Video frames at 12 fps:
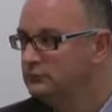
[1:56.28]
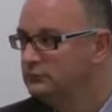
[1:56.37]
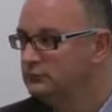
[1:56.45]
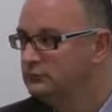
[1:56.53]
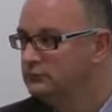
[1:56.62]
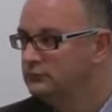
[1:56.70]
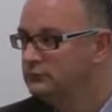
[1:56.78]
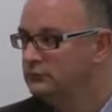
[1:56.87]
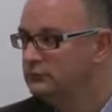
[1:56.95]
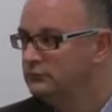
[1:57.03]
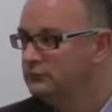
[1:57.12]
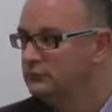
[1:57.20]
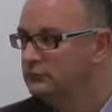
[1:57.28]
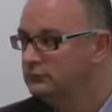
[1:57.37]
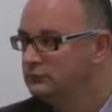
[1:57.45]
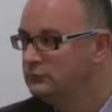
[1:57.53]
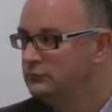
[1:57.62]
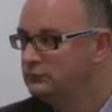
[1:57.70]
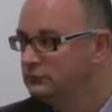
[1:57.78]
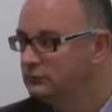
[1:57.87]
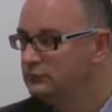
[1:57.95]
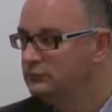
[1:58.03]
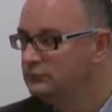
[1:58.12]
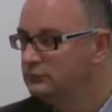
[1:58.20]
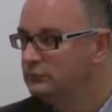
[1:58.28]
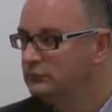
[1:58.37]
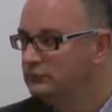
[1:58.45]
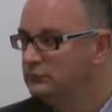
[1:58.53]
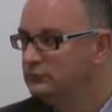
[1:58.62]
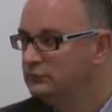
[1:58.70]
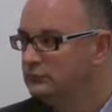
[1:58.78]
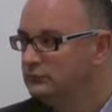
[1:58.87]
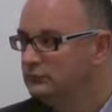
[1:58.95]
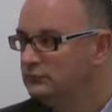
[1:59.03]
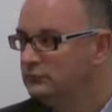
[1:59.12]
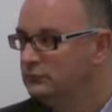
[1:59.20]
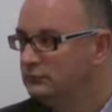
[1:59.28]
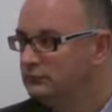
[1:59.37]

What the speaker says: The person shown says nothing.